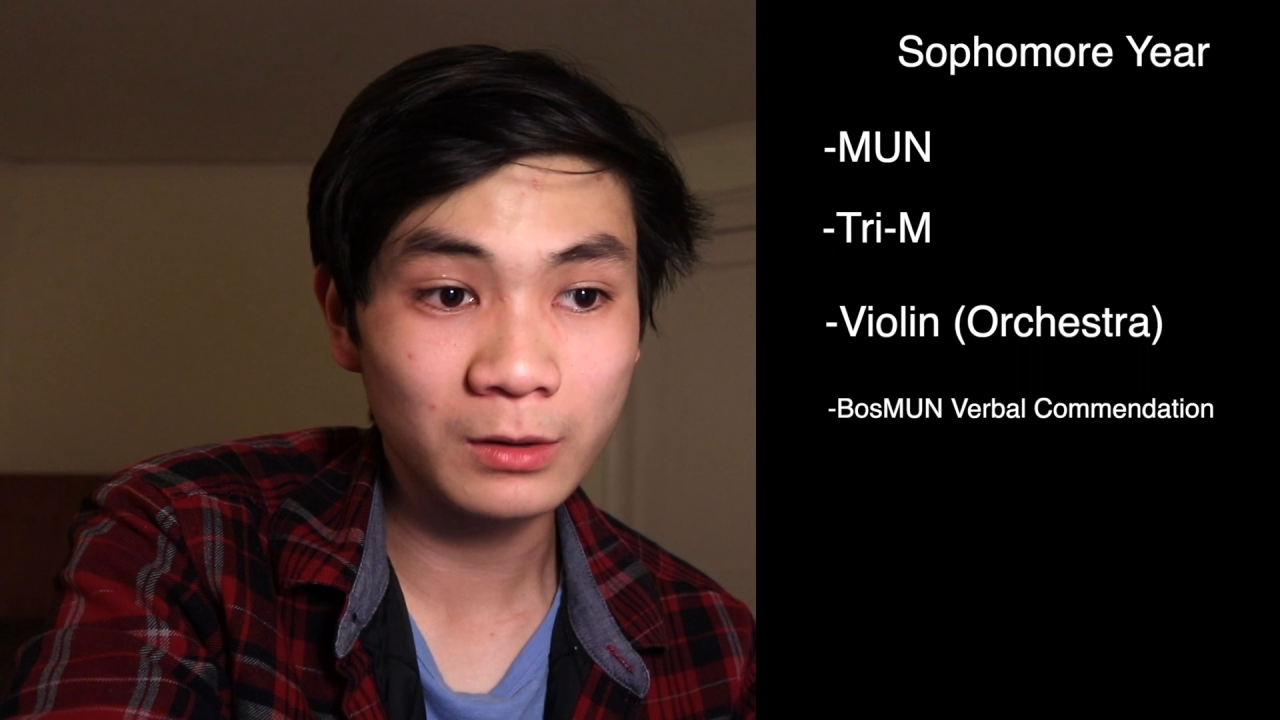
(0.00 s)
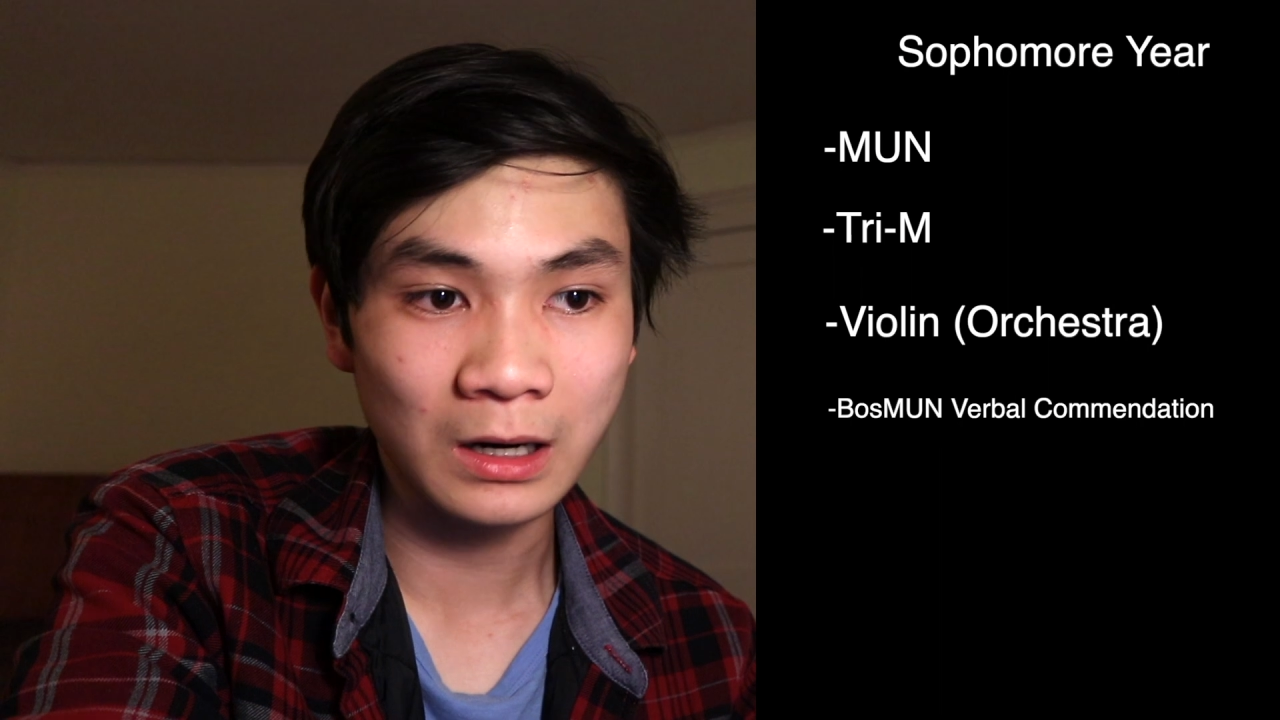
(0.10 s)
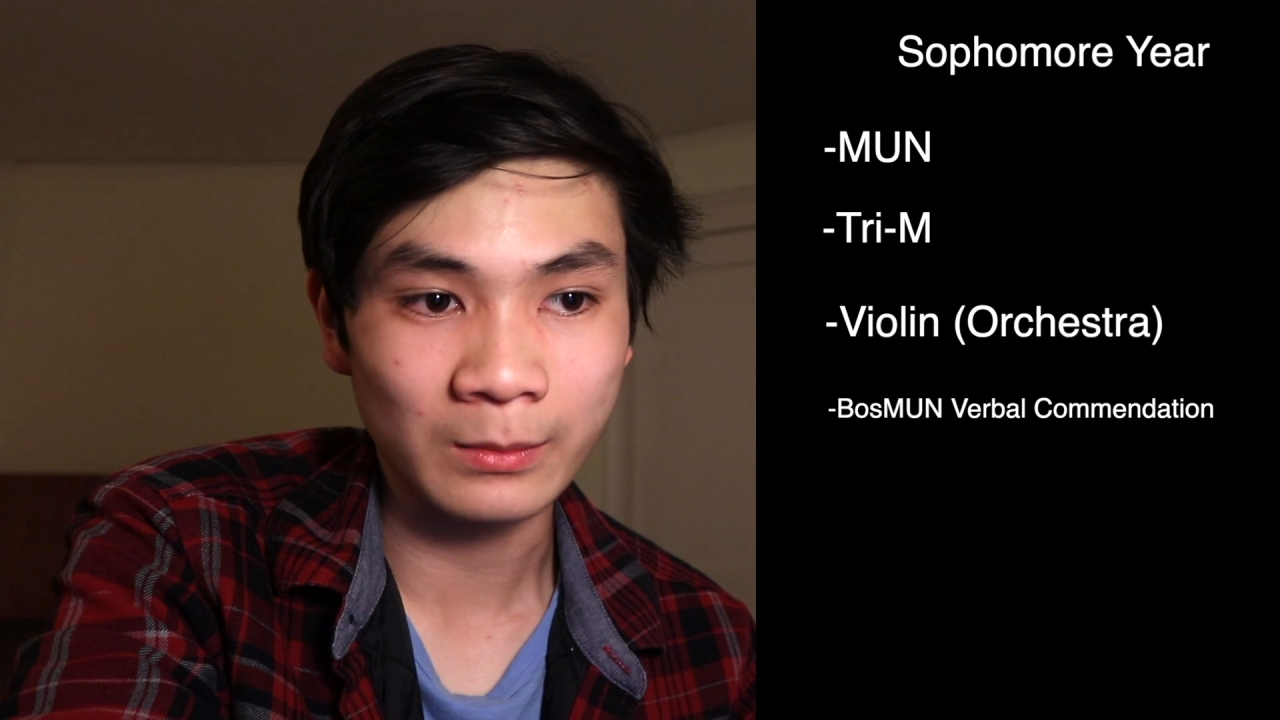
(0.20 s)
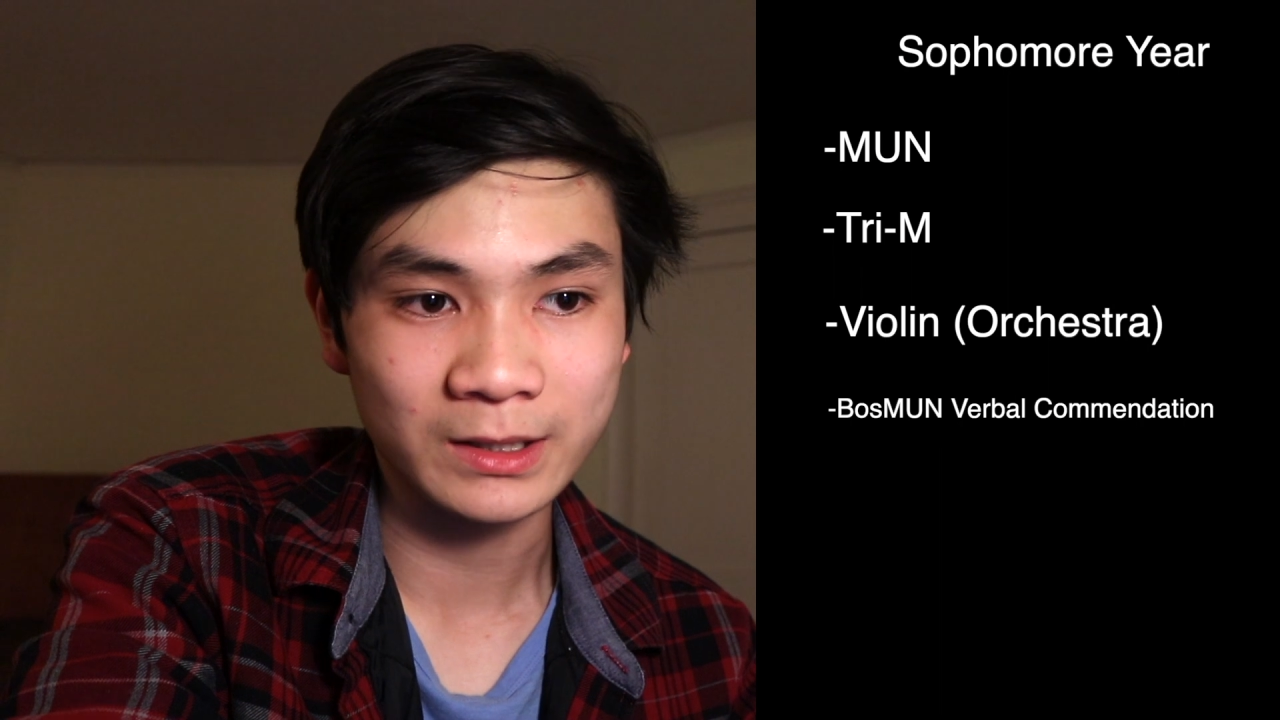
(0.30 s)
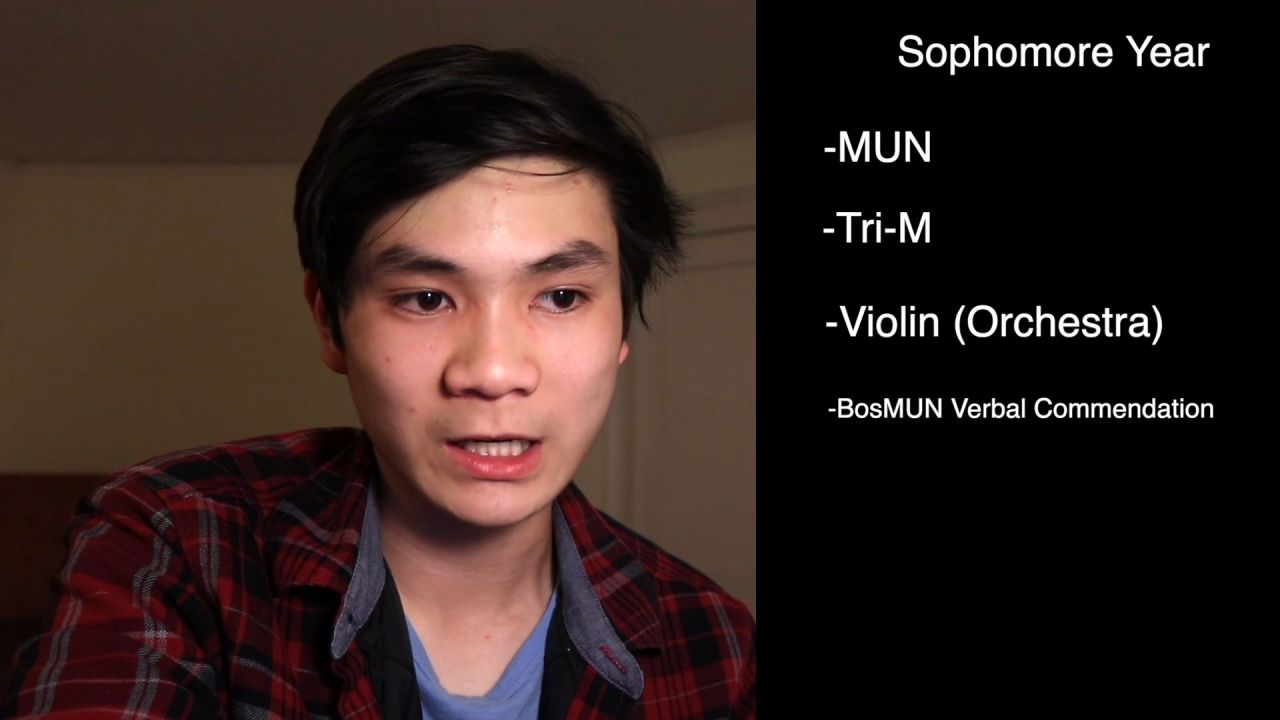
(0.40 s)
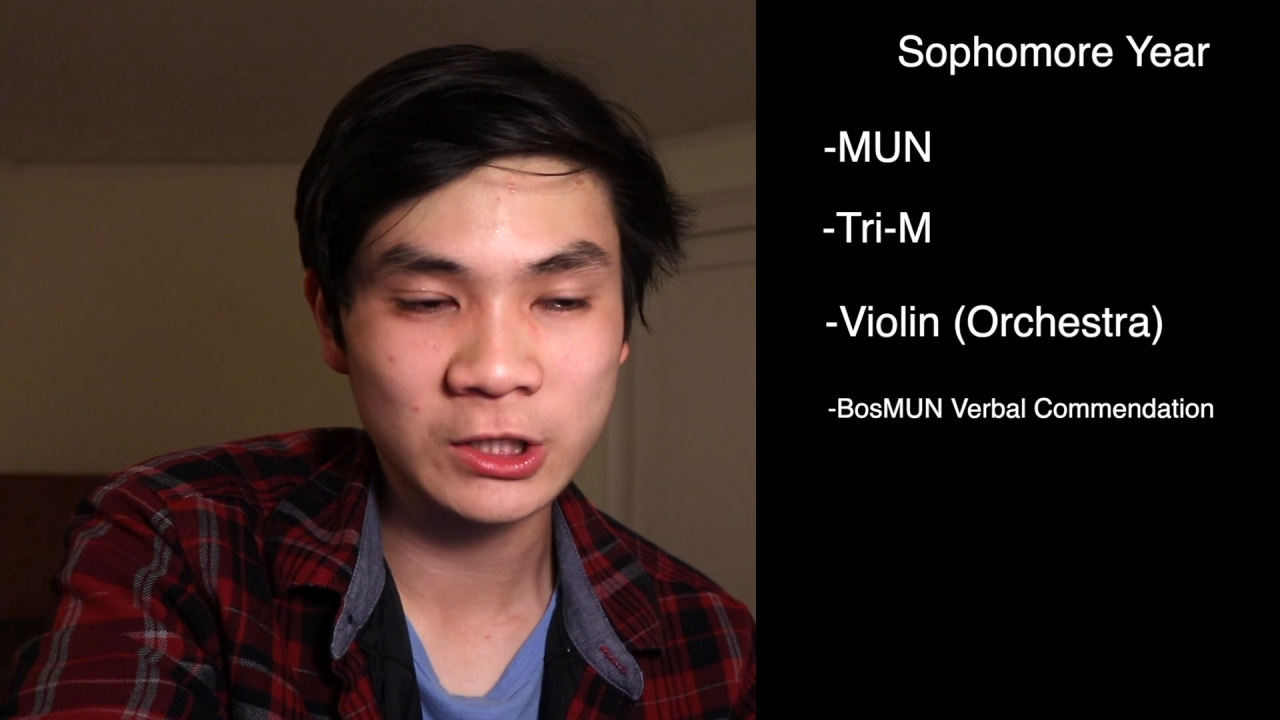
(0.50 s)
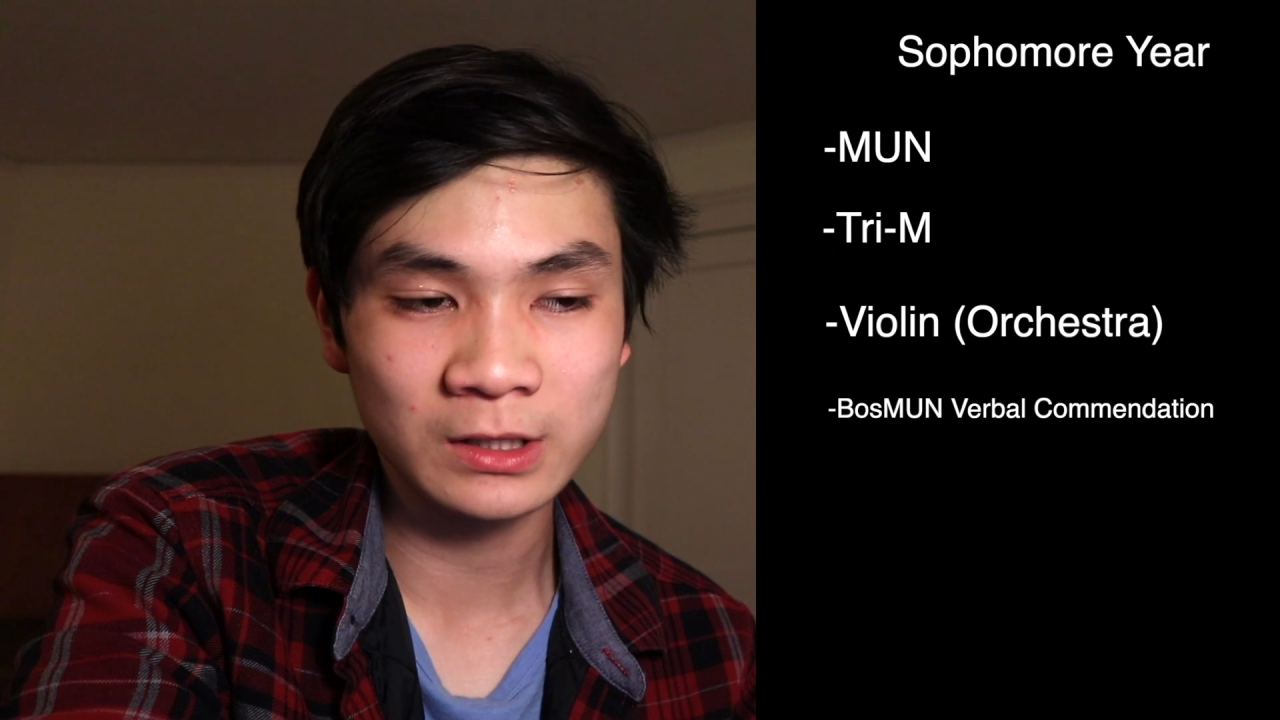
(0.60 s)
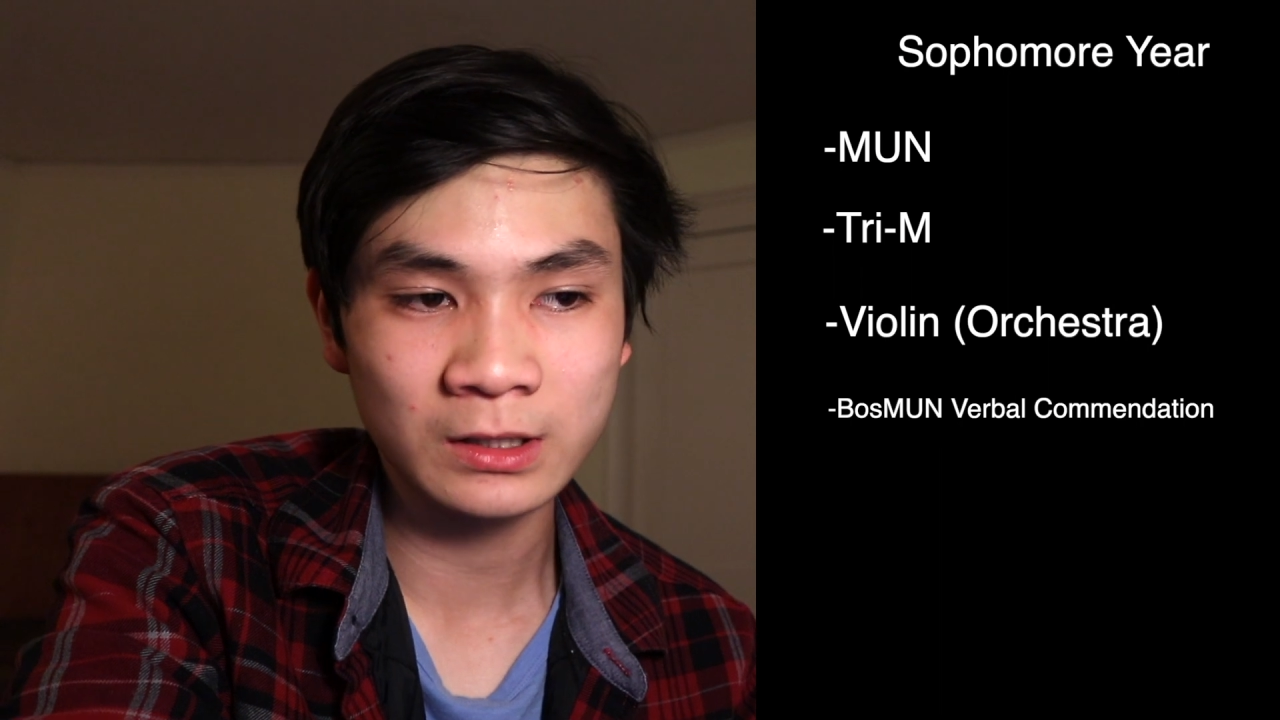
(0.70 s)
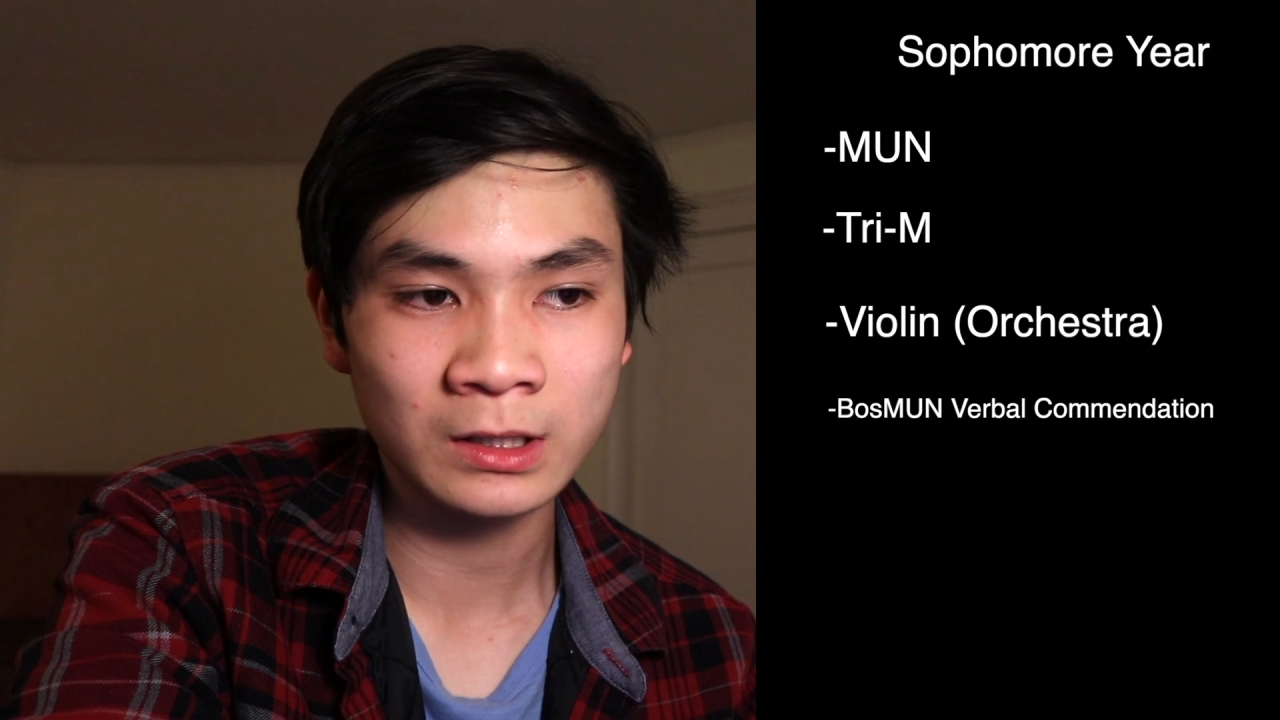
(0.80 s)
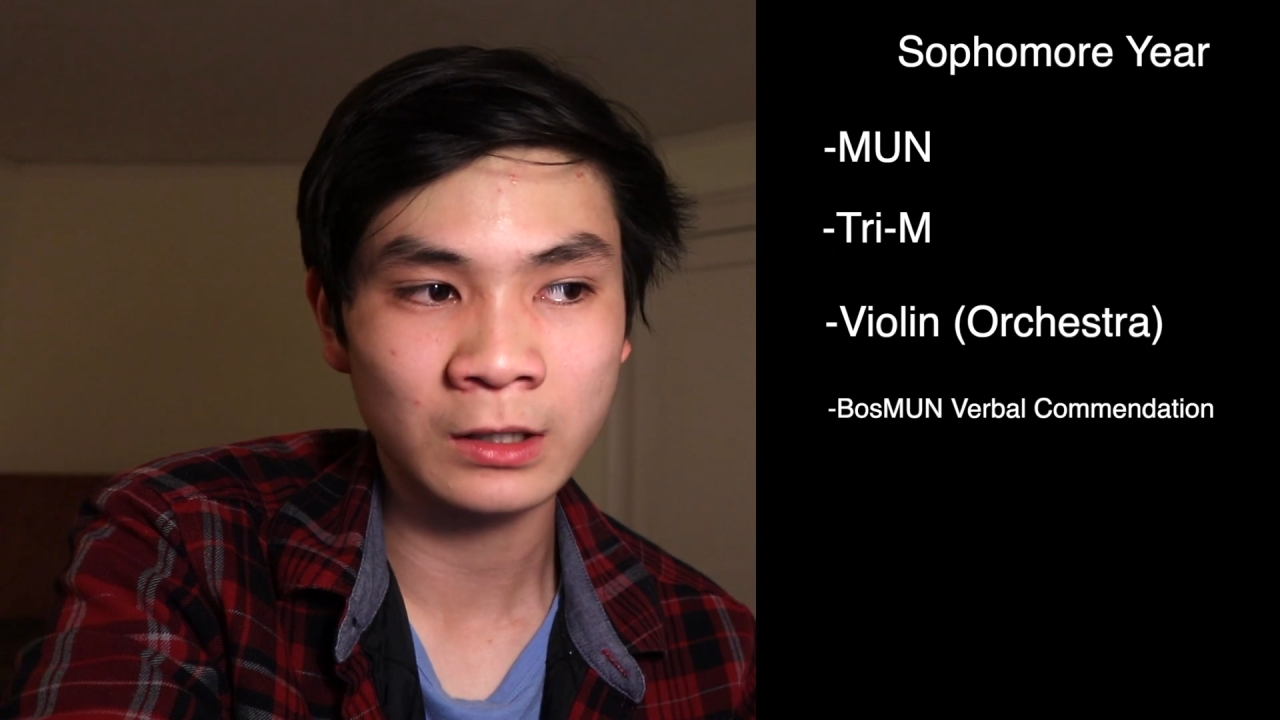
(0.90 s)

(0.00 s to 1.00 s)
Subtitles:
commendation,